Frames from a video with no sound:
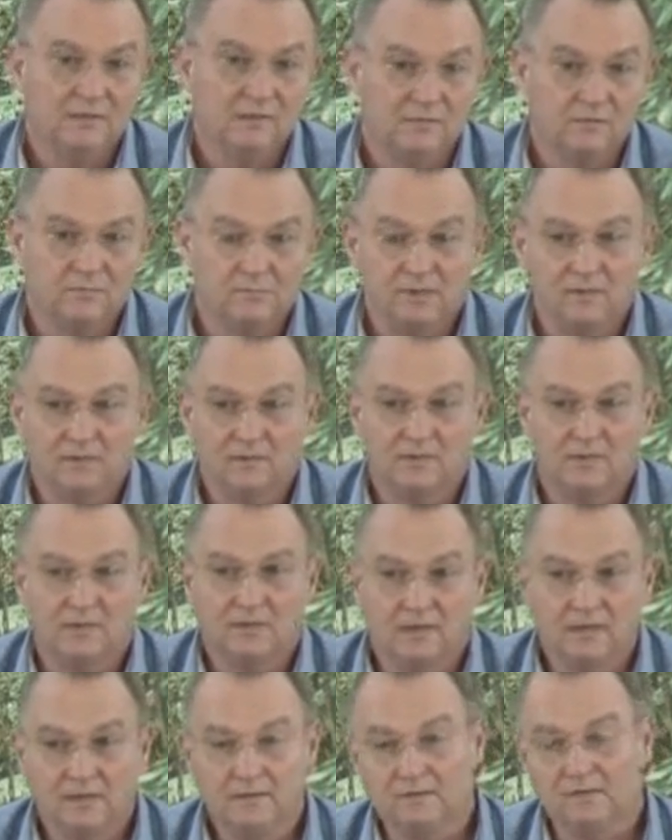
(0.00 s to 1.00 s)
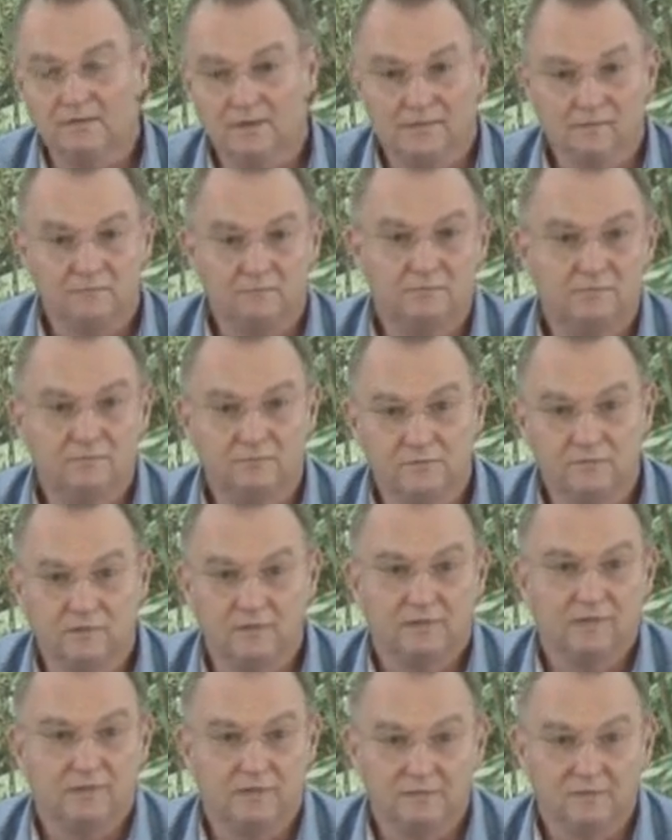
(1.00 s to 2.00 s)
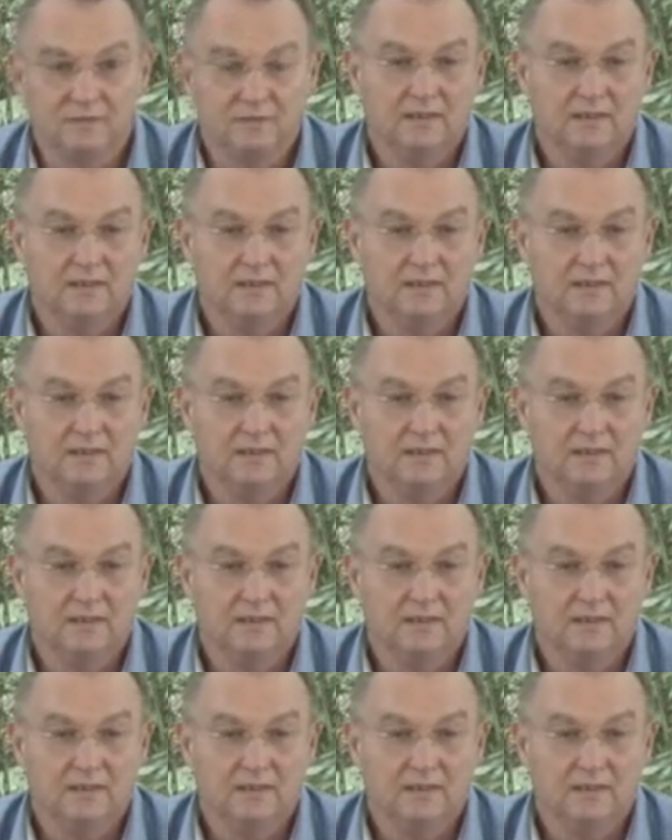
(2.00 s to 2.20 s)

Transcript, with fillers: Uzbekistan, and they have moved on. They